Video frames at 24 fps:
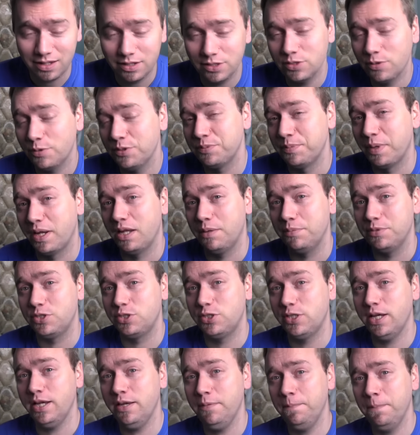As always, my name is
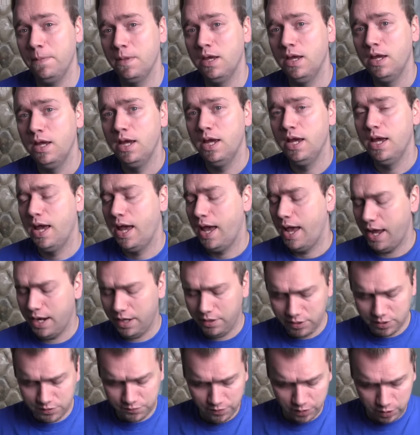Jay, and in
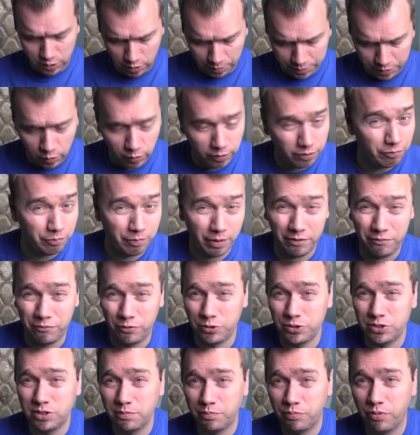this video I'll be going over my
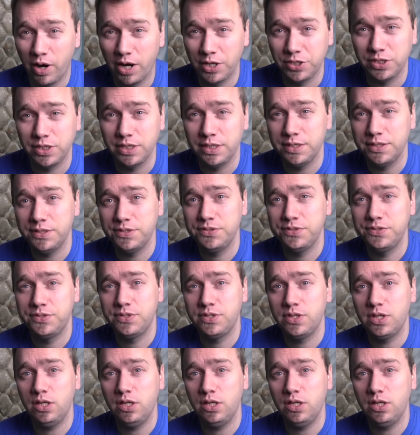first impressions,